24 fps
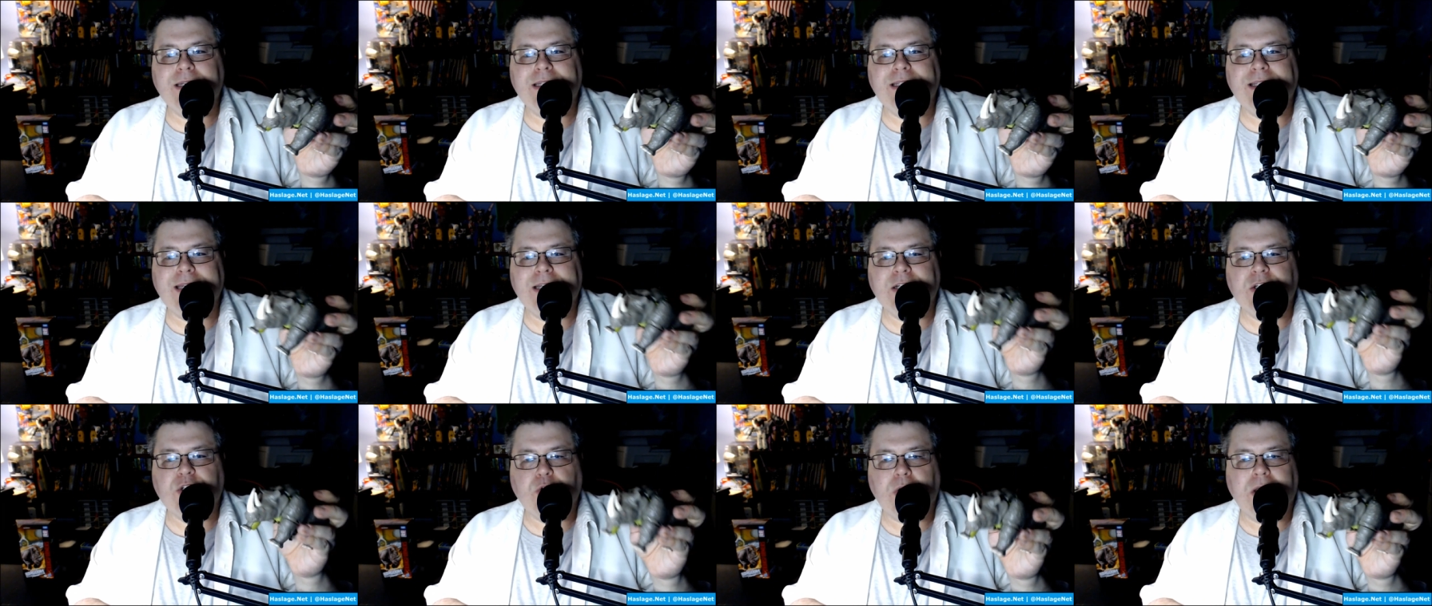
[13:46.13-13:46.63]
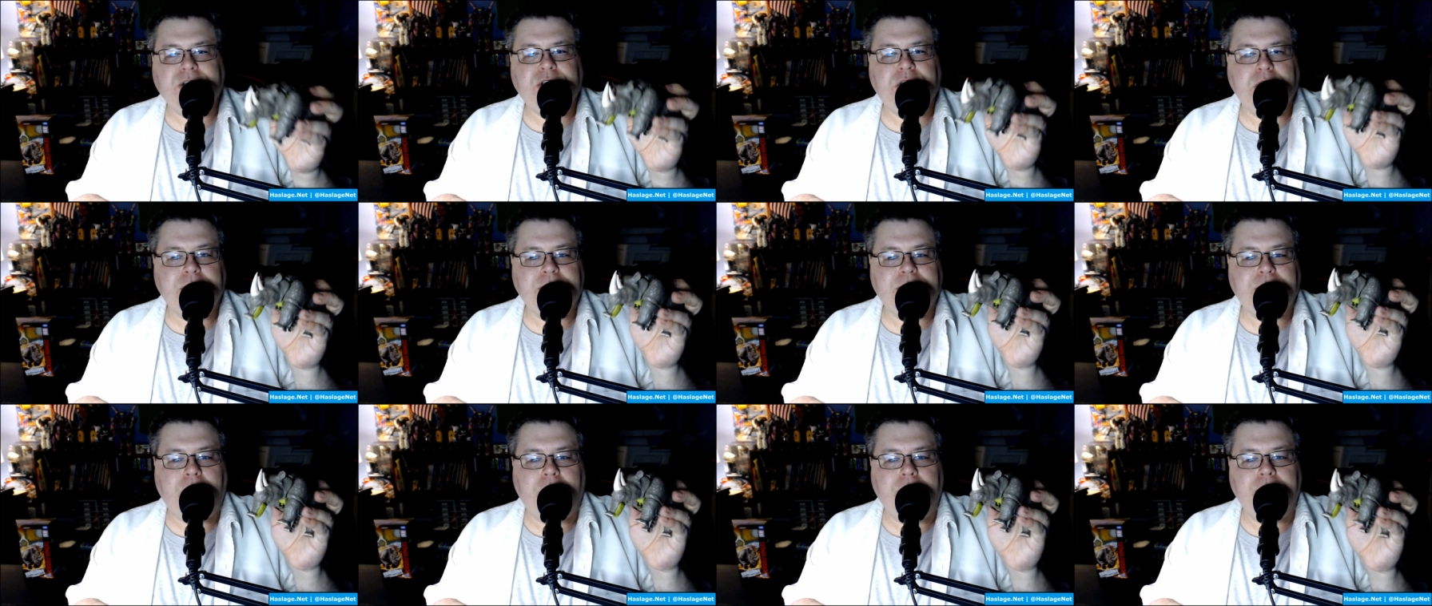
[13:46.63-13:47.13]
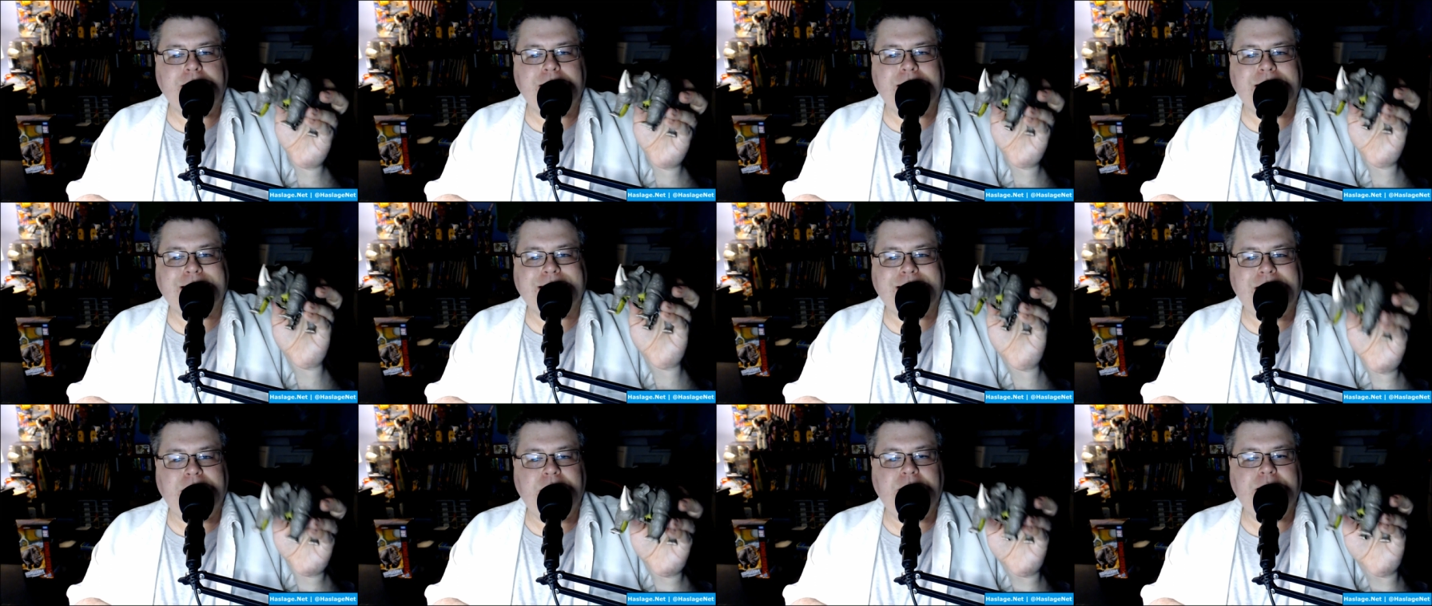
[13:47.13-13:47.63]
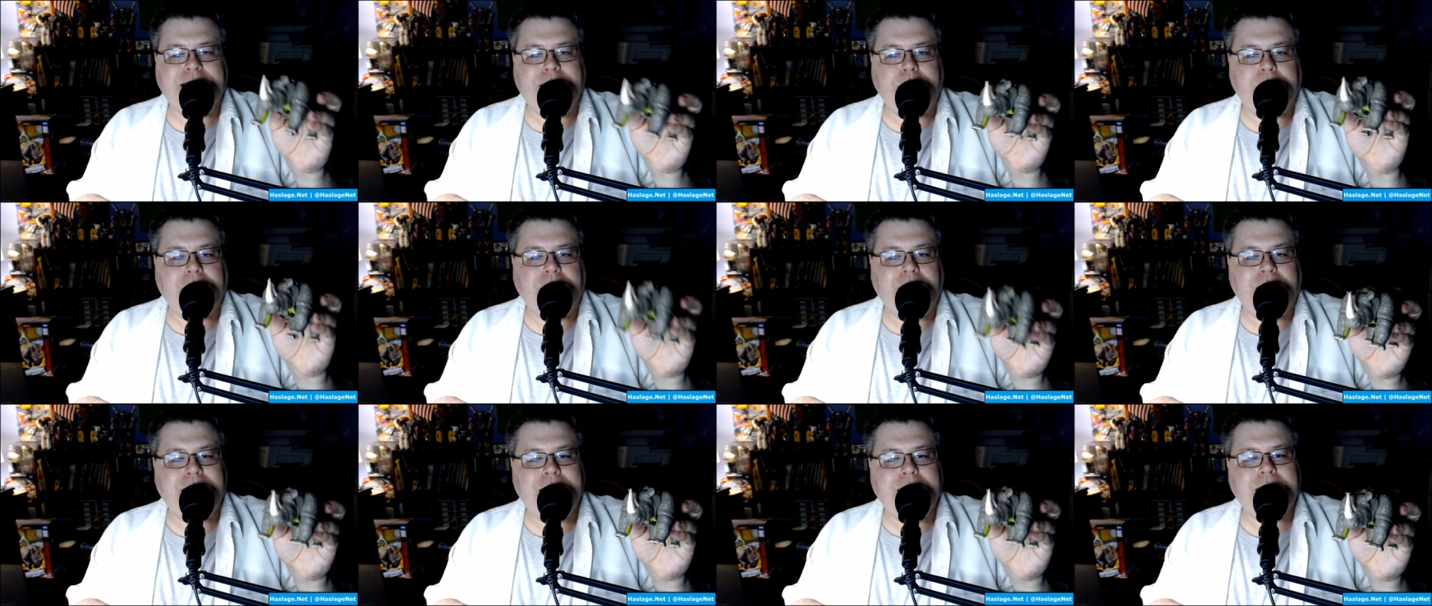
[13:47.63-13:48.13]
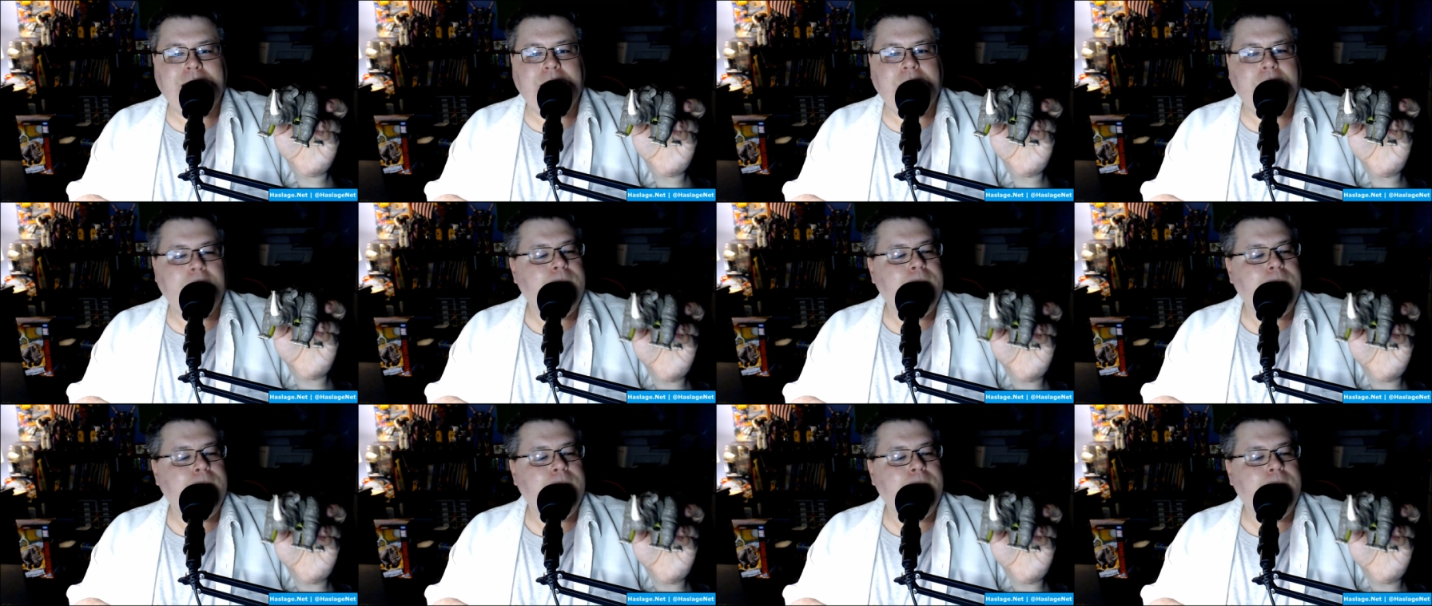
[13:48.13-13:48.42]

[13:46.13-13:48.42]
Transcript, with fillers: The instructions aren't as clear as I would like.